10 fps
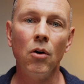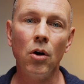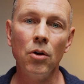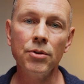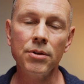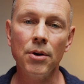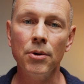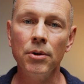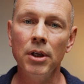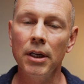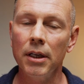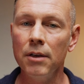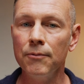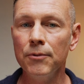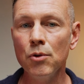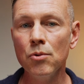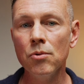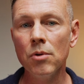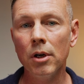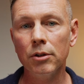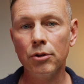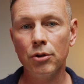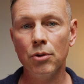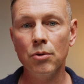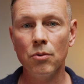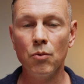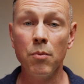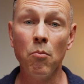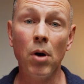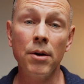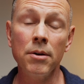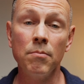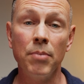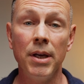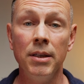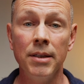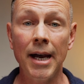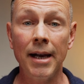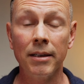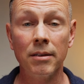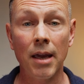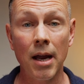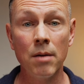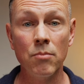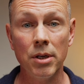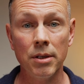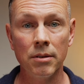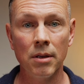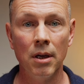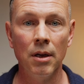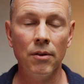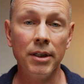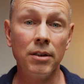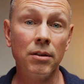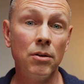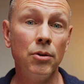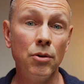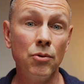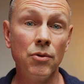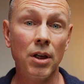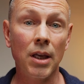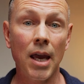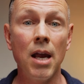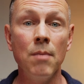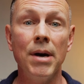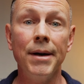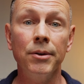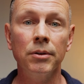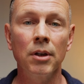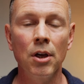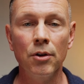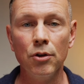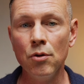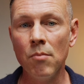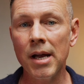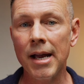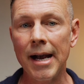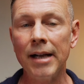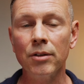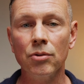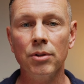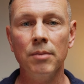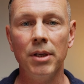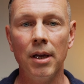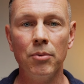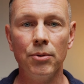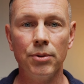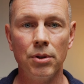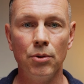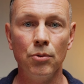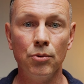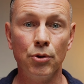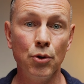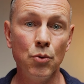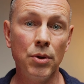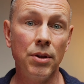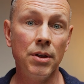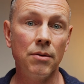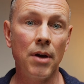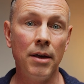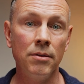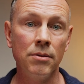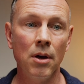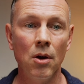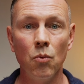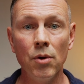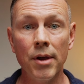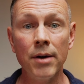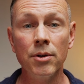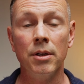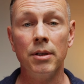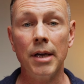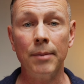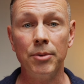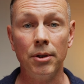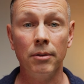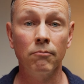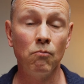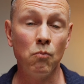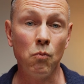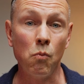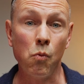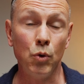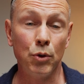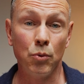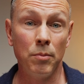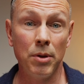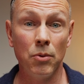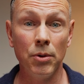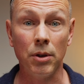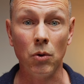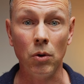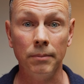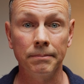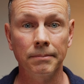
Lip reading: Also, if you shoot with modern Pentax cameras that still use the K-mount, you might actually be able to shoot with this lens without an adapter, which would be really cool.